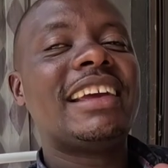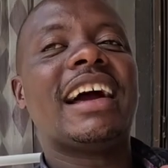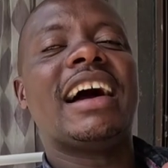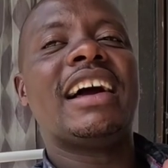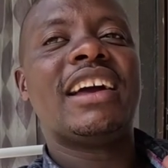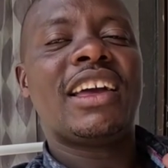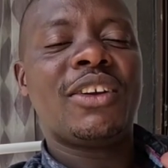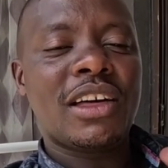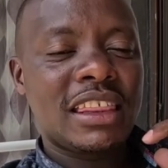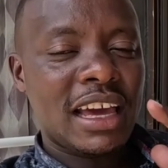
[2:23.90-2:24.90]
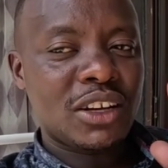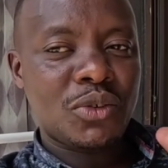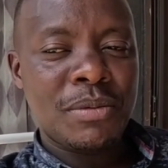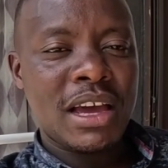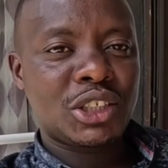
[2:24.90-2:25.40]
Yeah, you are there
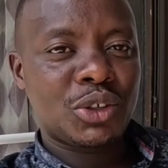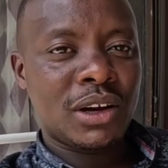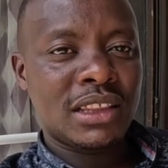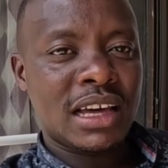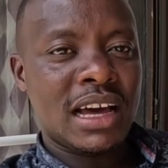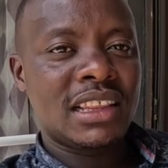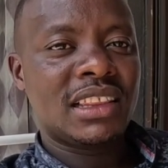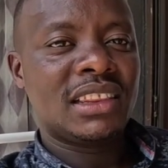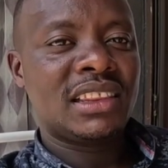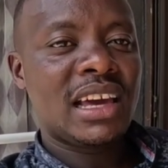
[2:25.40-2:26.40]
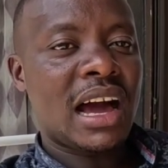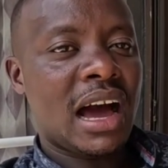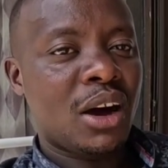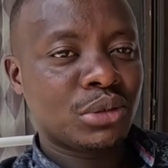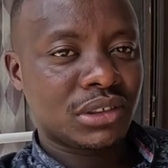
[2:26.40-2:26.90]
to make sure that they are
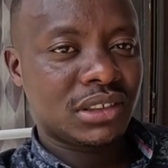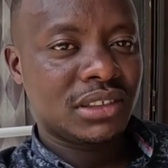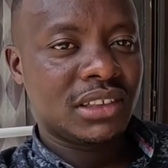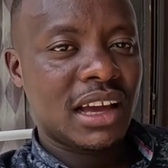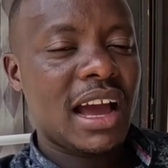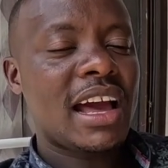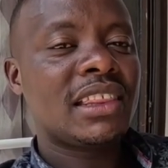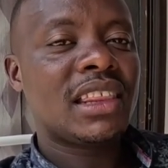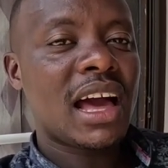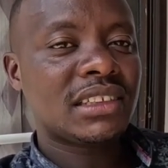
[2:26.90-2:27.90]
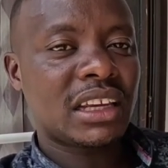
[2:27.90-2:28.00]
housed and they are